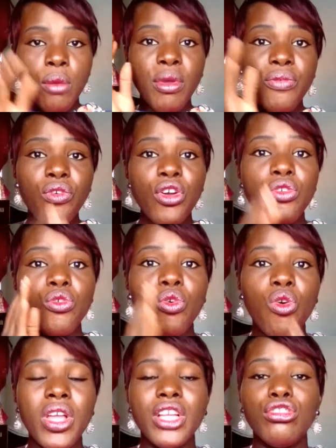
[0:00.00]
Before you
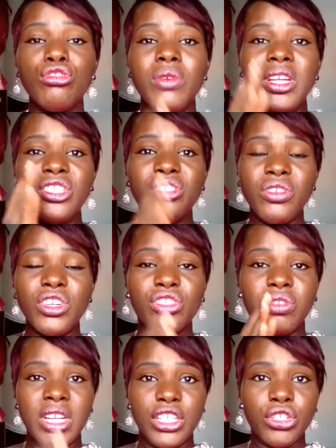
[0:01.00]
go into a
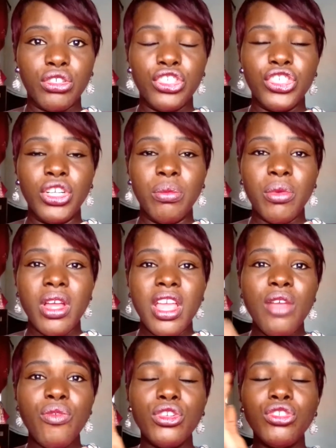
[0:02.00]
serious relationship,
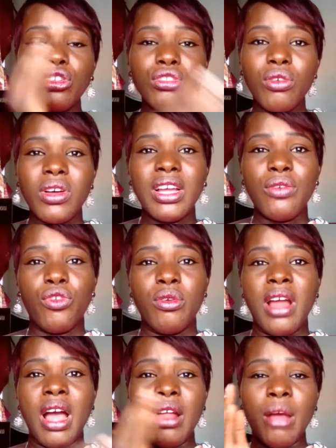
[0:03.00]
if you just got out from
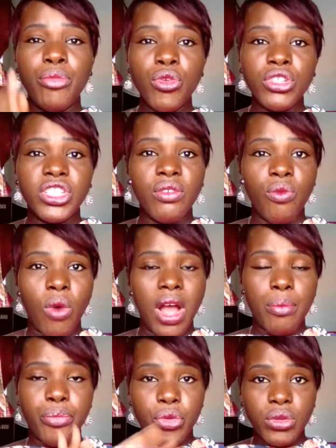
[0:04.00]
an
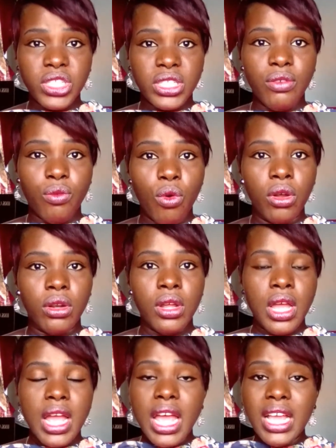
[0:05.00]
abusive one,
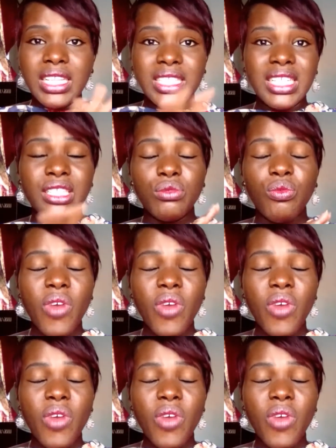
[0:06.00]
it is